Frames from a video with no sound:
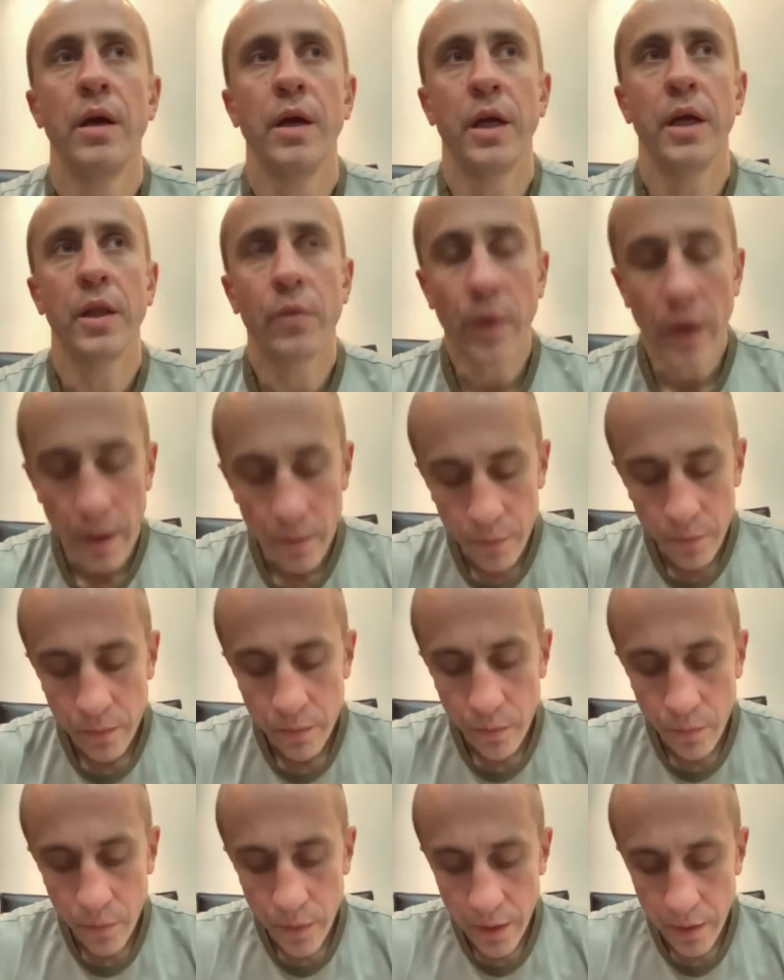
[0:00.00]
And why
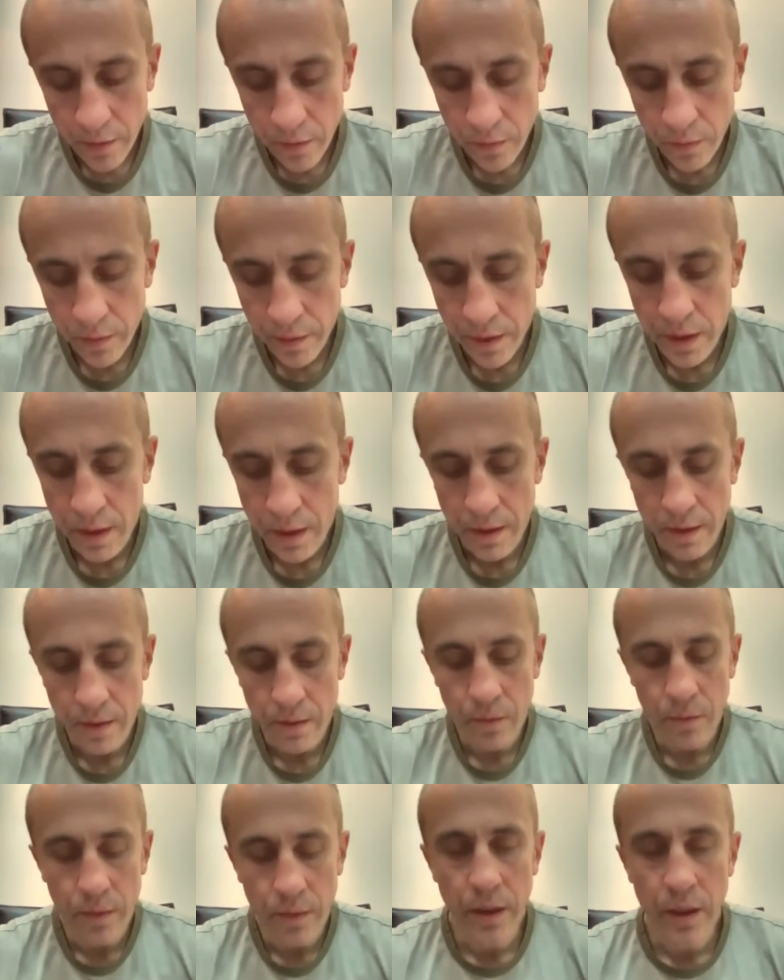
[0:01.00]
we are doing
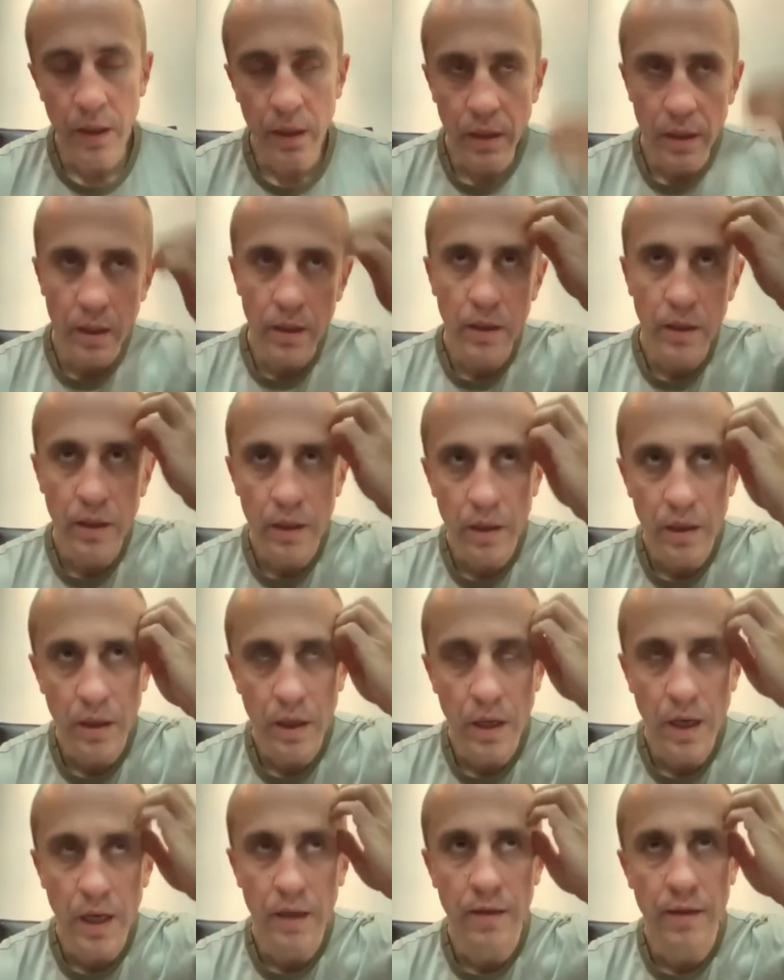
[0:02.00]
this? We
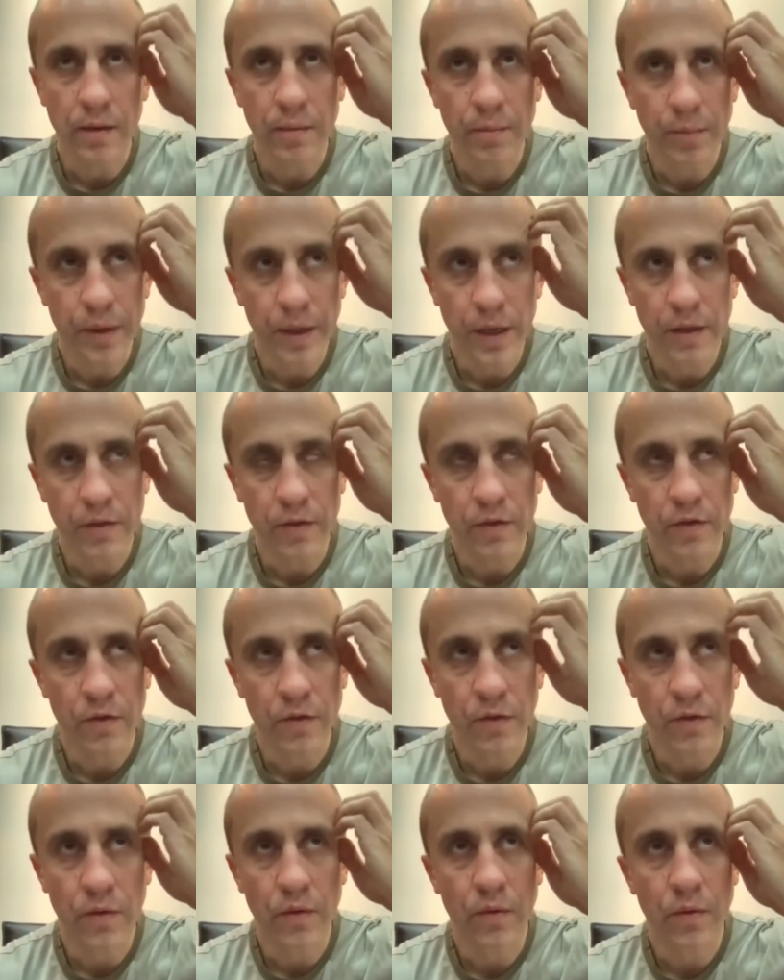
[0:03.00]
had some plans
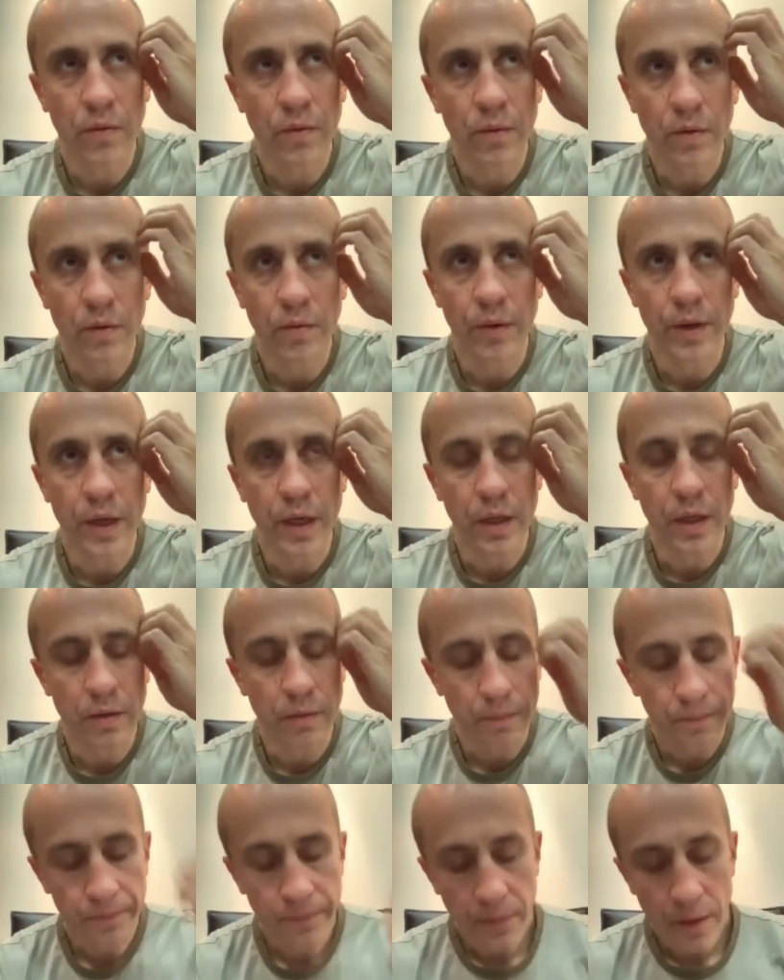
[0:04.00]
to
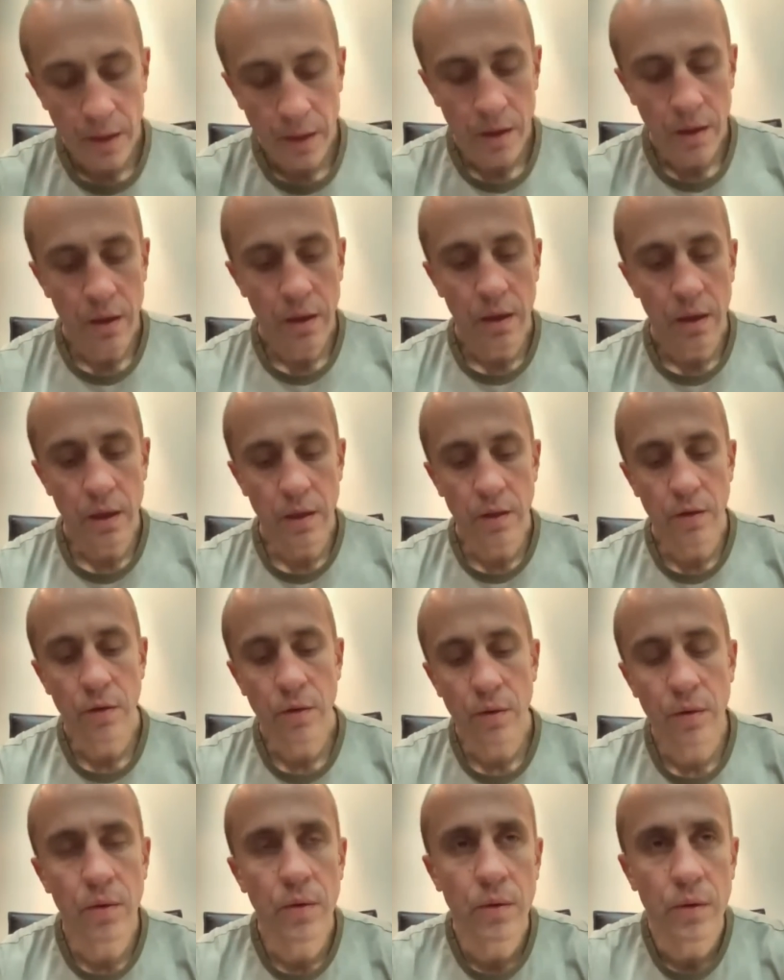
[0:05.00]
create a
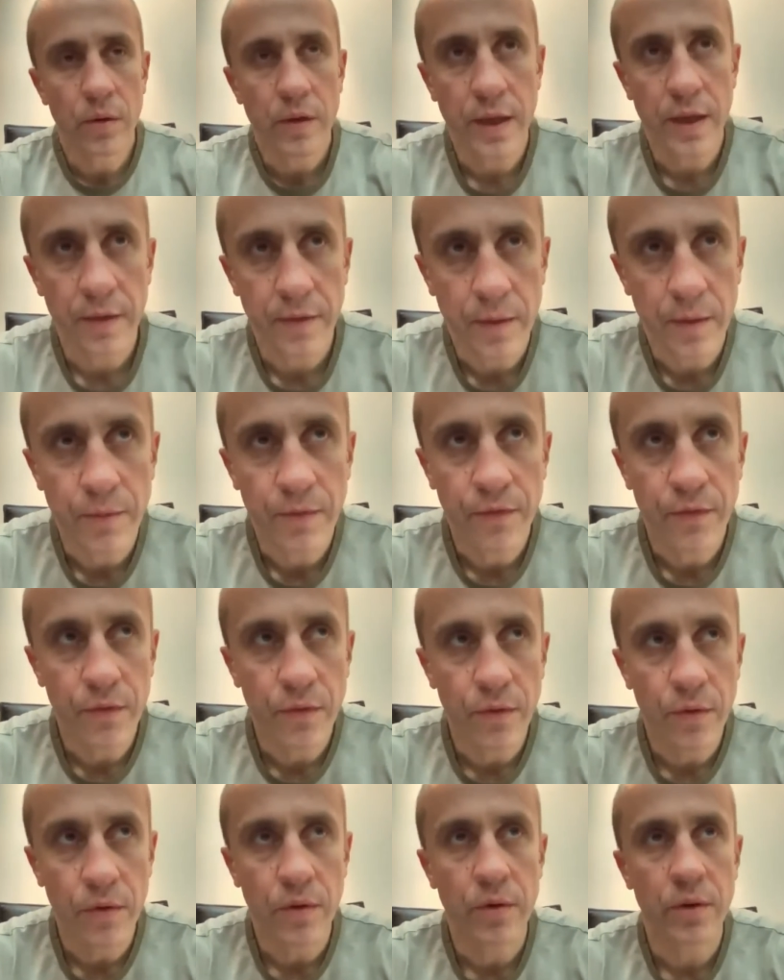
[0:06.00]
new setup
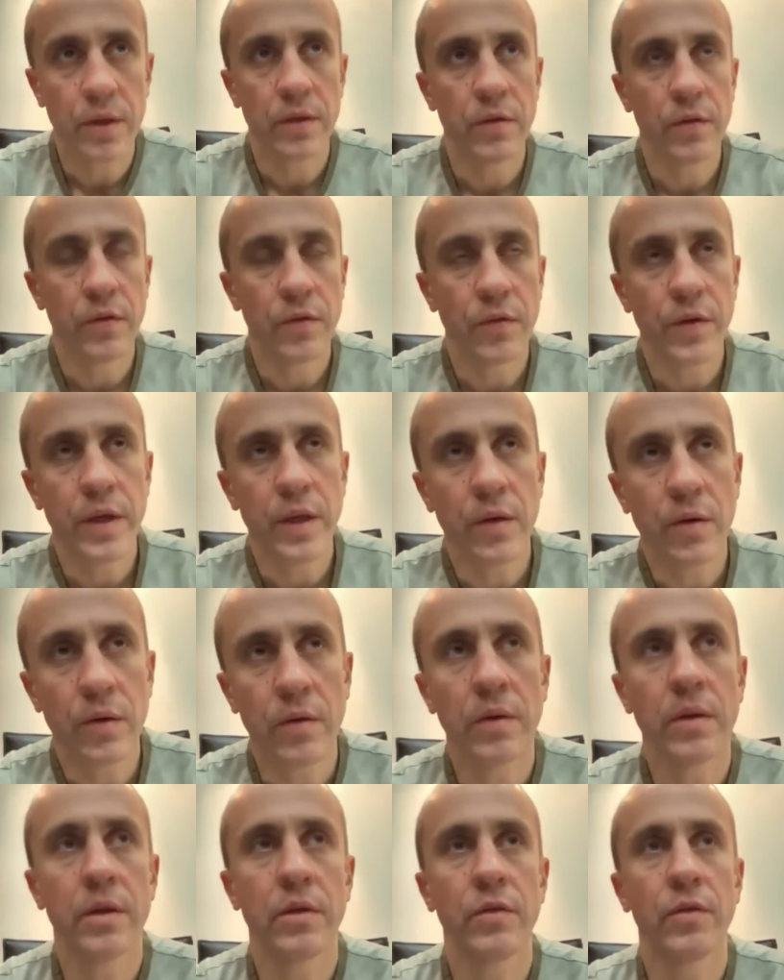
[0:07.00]
for
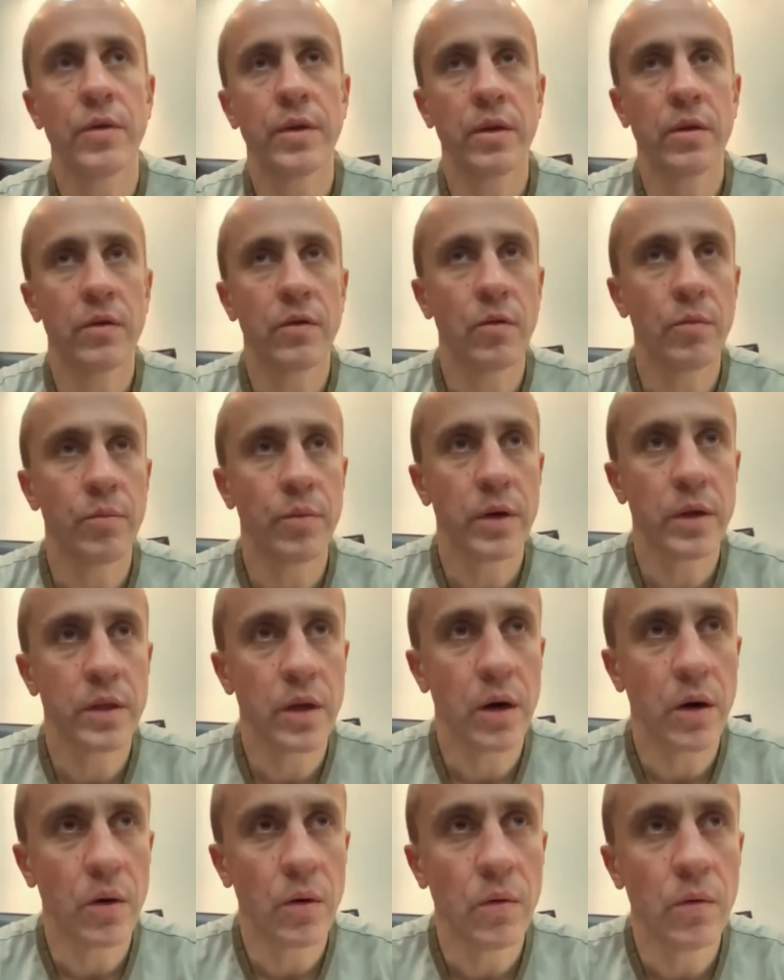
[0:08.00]
Neutrino
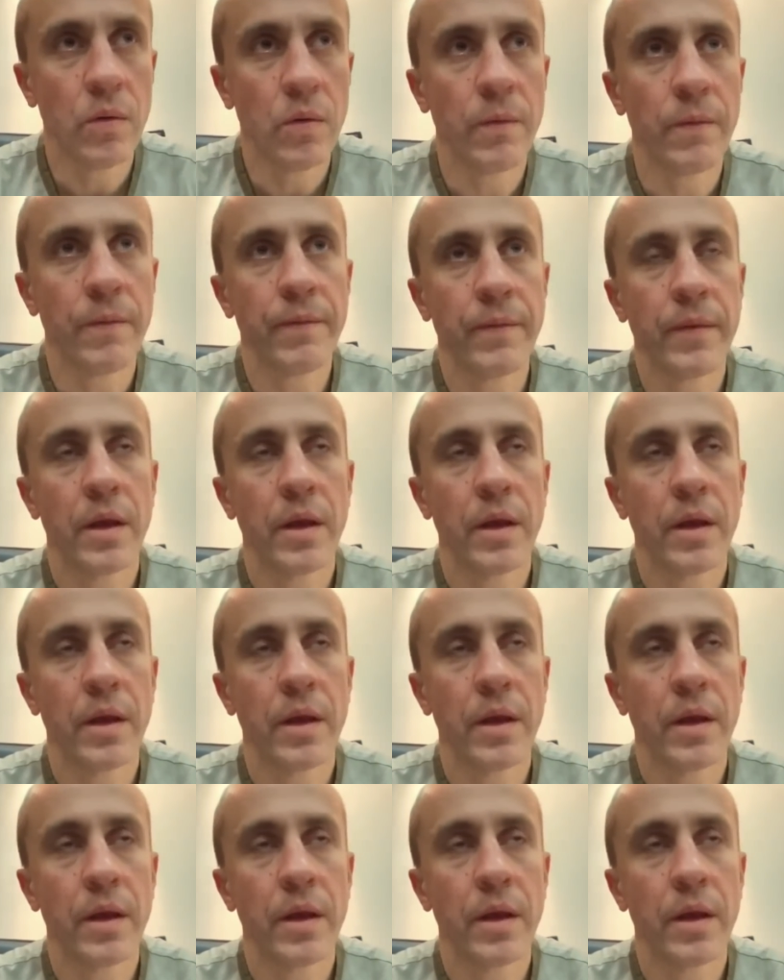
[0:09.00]
2.0,